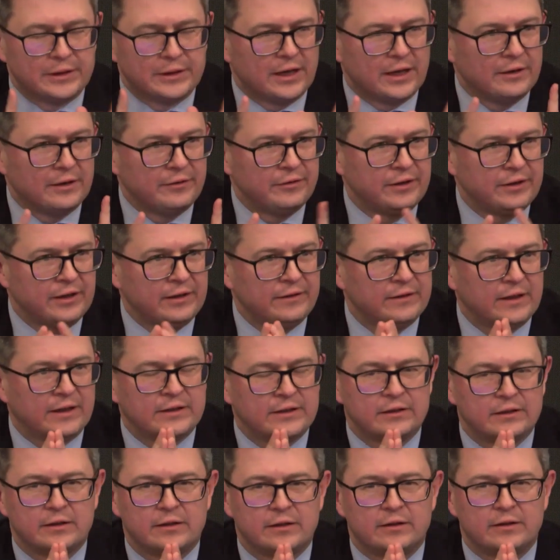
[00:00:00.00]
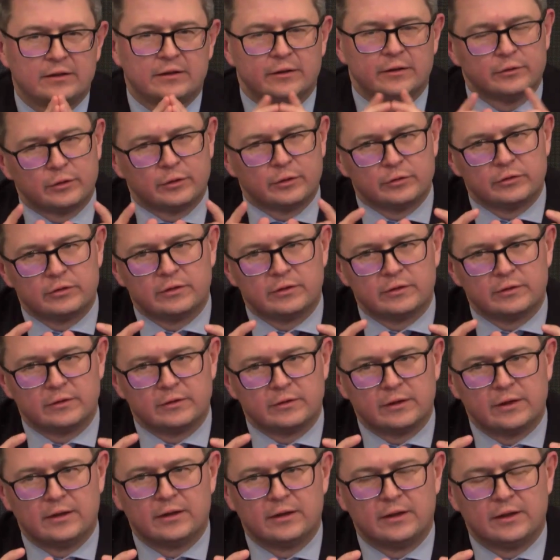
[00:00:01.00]
I think that
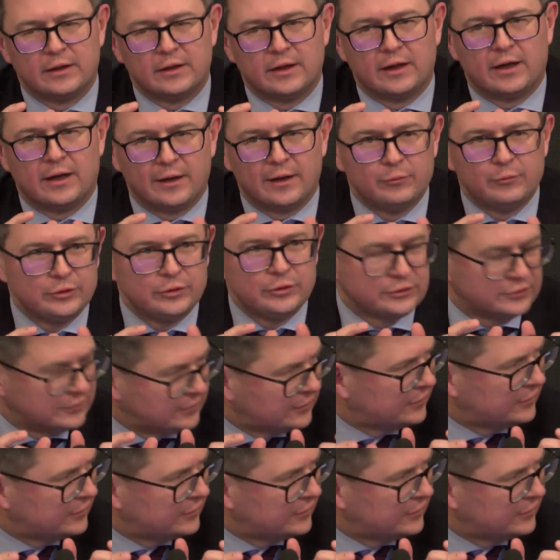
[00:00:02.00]
I would